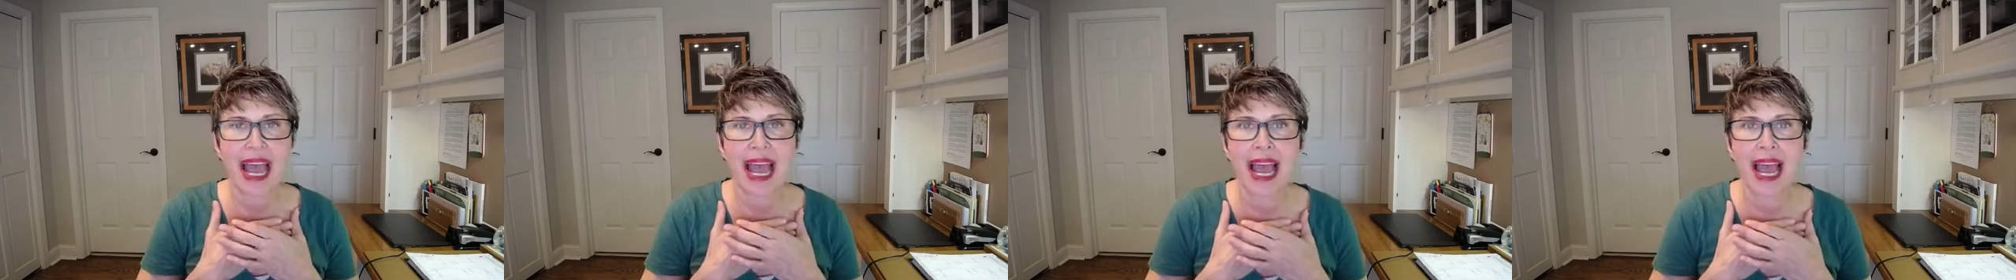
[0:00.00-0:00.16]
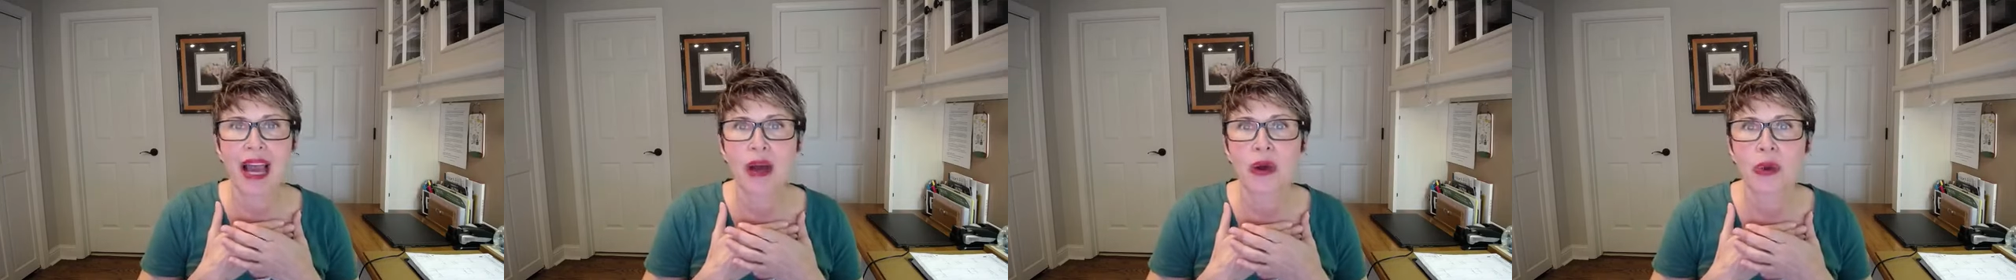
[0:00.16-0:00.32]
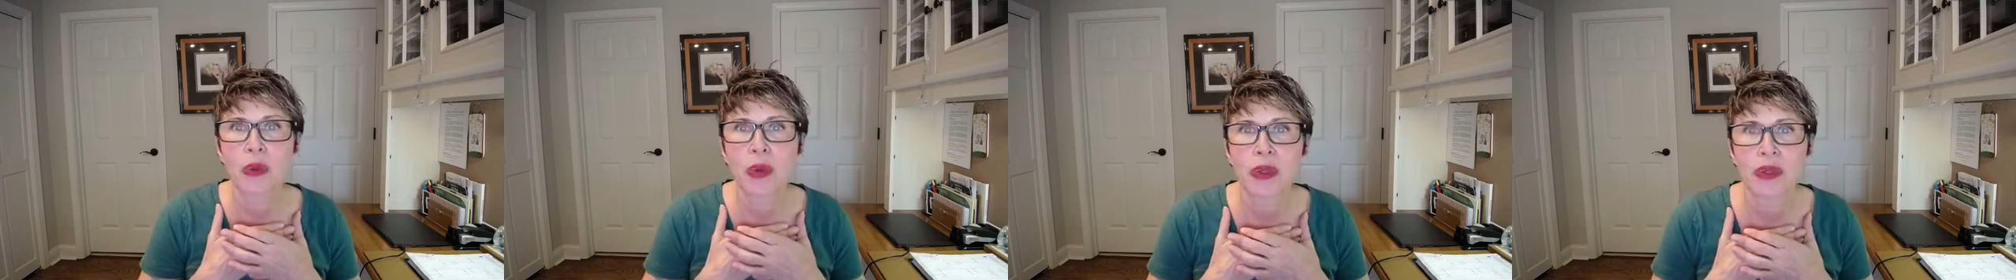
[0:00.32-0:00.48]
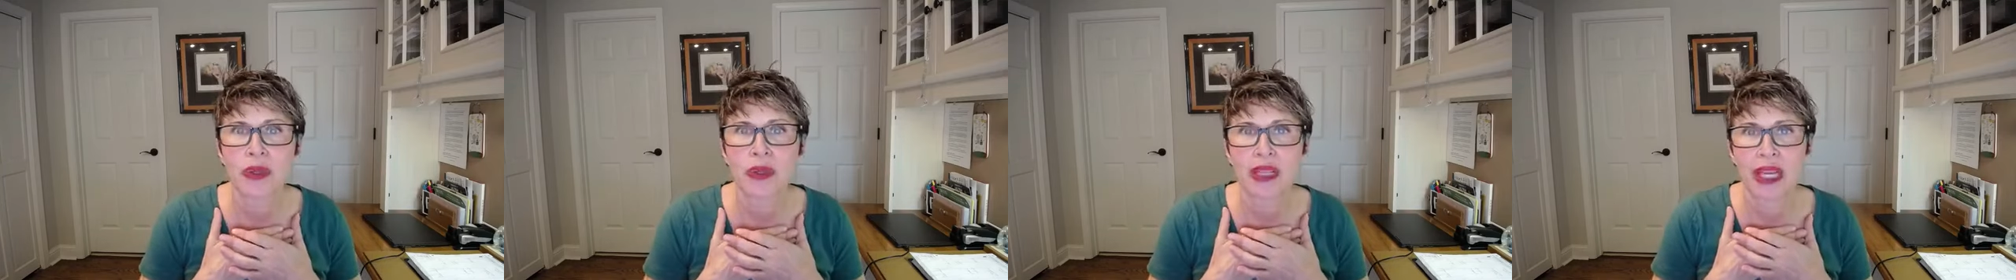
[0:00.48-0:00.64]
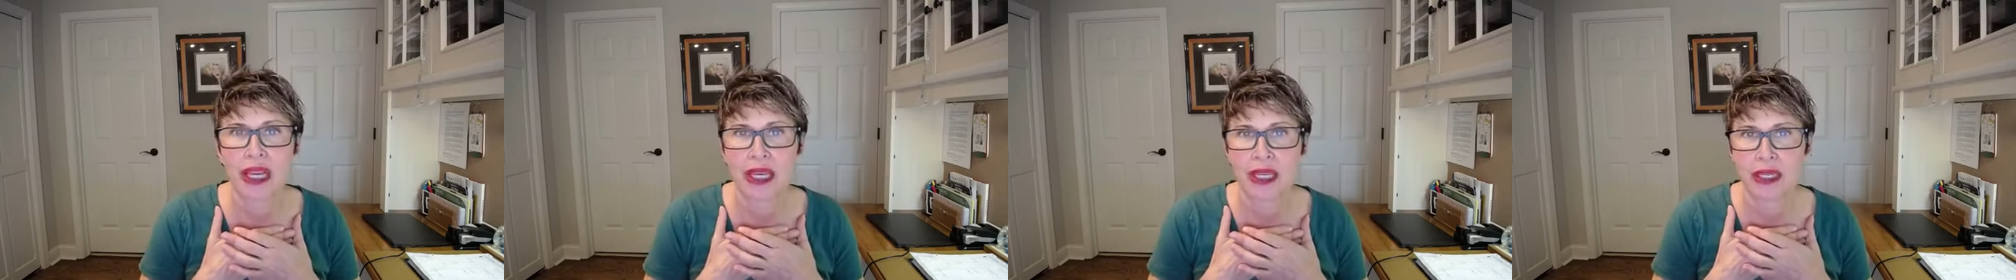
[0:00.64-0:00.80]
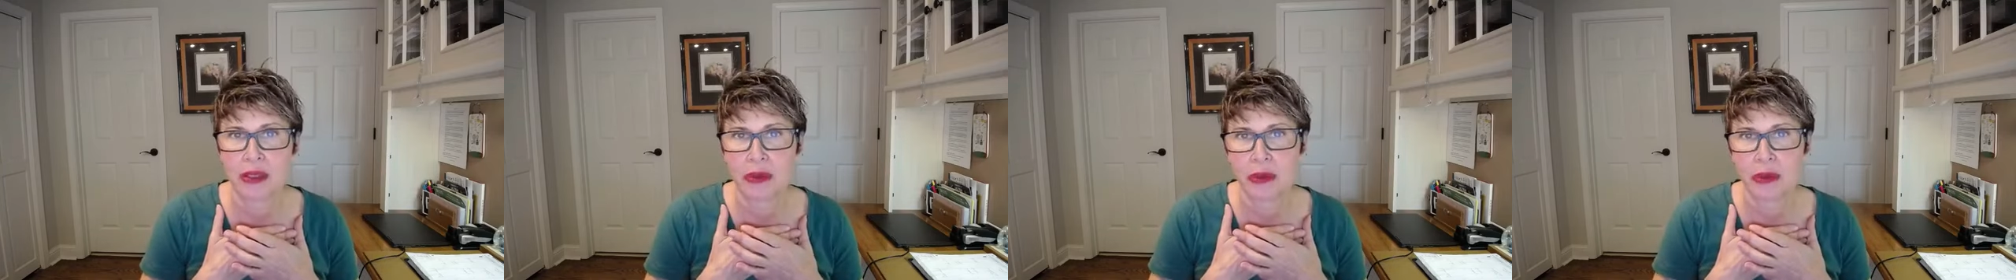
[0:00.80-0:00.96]
our
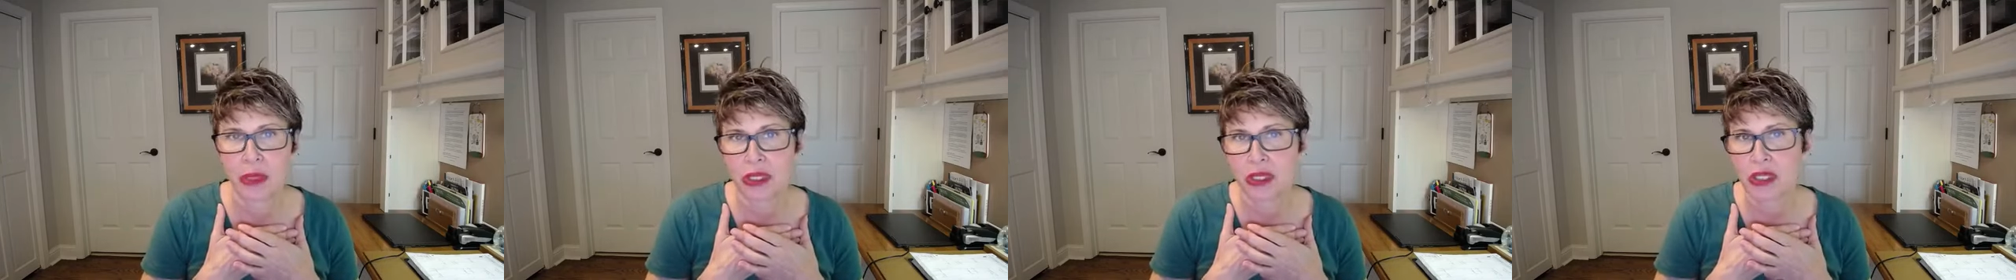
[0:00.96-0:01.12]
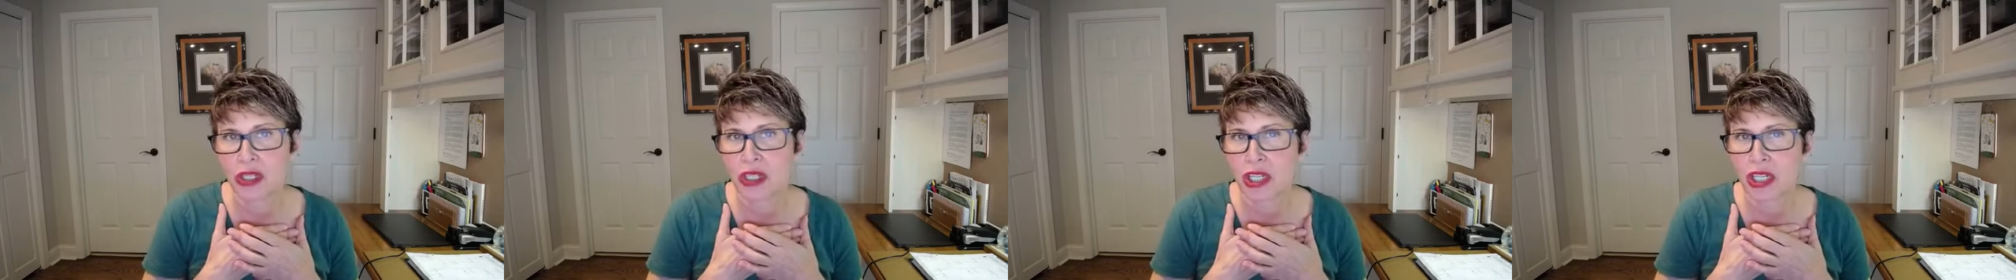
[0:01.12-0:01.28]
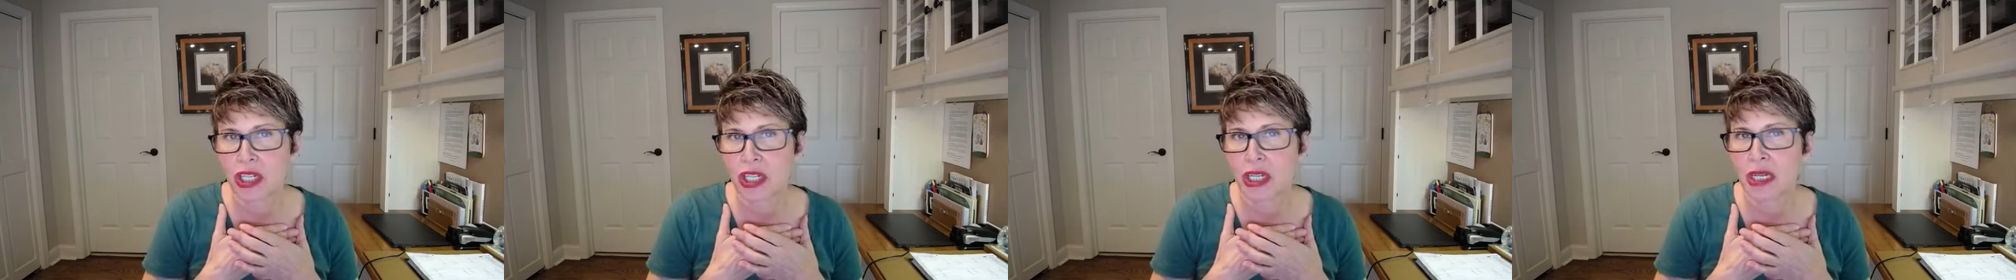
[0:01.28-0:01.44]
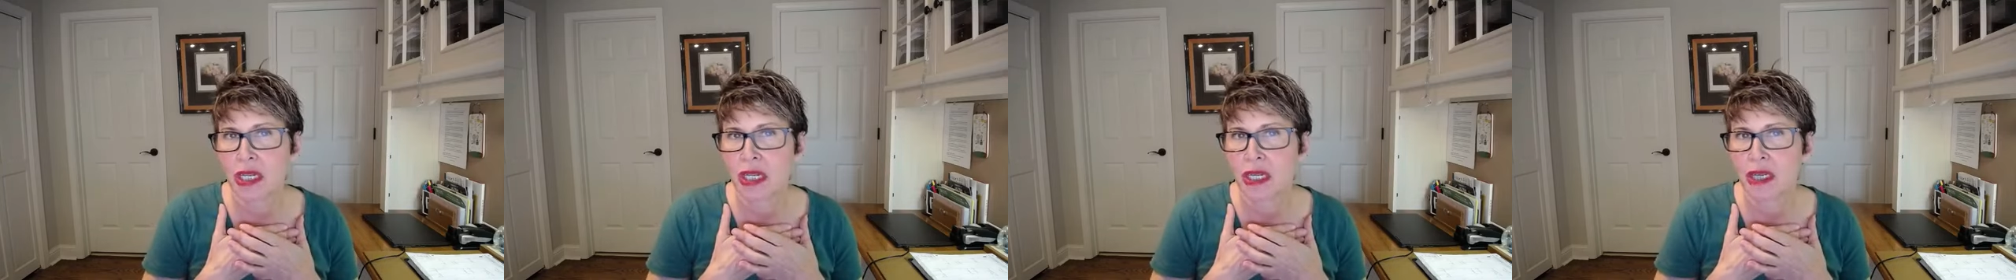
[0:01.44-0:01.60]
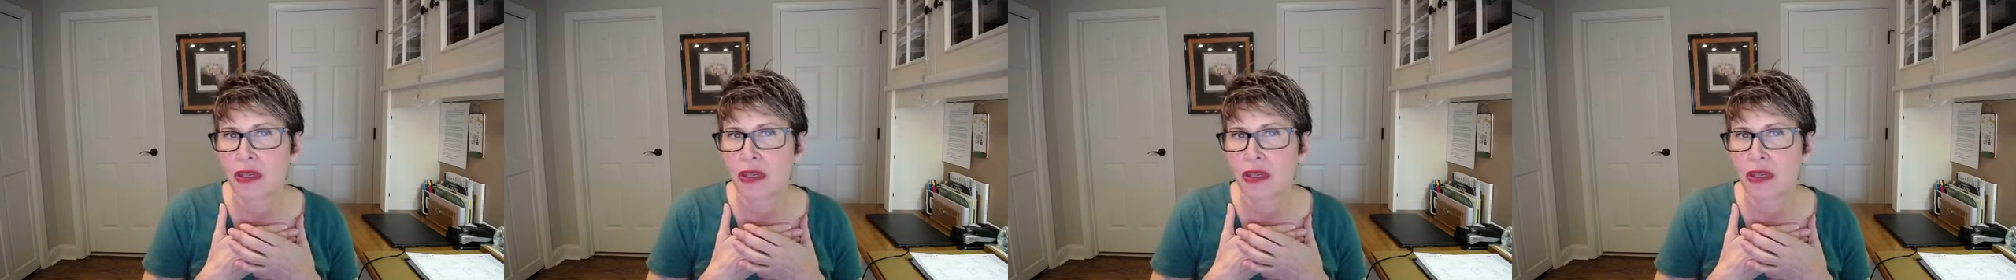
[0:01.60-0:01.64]
language